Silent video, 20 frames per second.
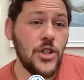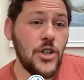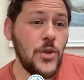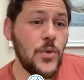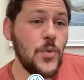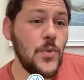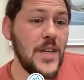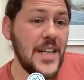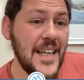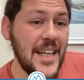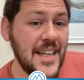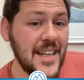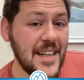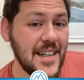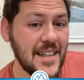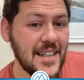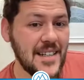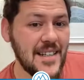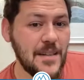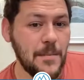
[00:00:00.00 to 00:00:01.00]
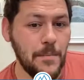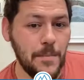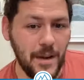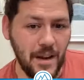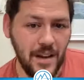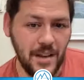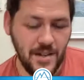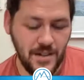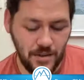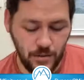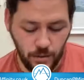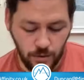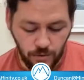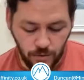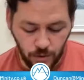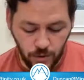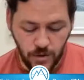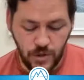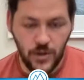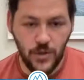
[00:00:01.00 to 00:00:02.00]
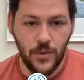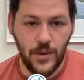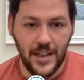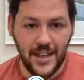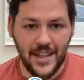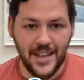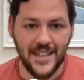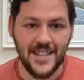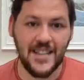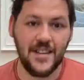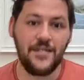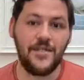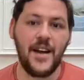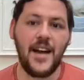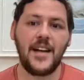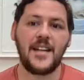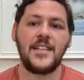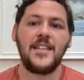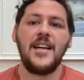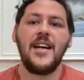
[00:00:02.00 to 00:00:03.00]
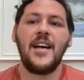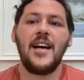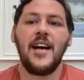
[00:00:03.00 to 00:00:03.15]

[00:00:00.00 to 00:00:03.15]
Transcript: uniqueness bias or false uniqueness effect.